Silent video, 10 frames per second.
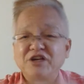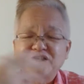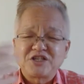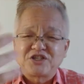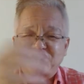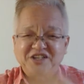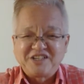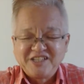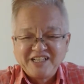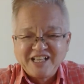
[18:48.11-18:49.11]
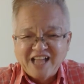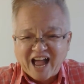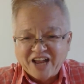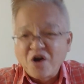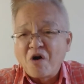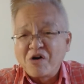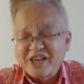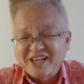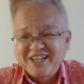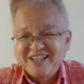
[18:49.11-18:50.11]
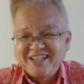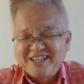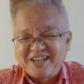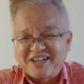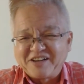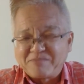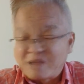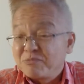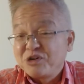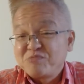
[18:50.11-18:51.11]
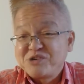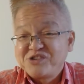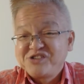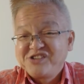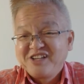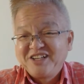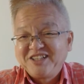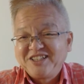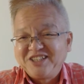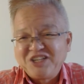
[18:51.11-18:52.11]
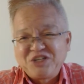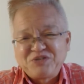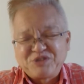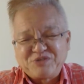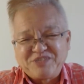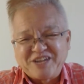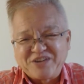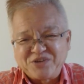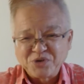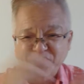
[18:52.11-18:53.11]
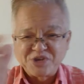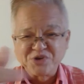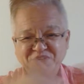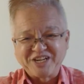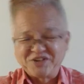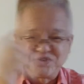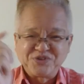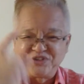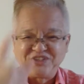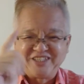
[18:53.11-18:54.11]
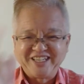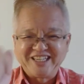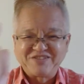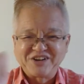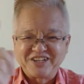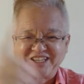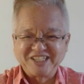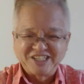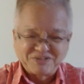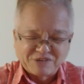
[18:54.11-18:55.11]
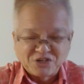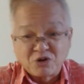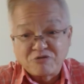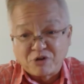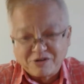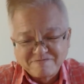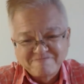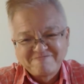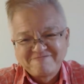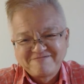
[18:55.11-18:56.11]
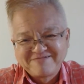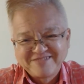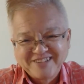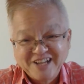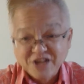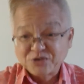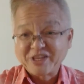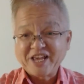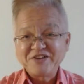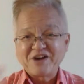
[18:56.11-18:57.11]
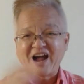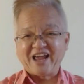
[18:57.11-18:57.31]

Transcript: It's such a iconic and memorable dish from Jiangsu. So when you go to Jiangsu, this is one of the dishes you must look for. So there you are.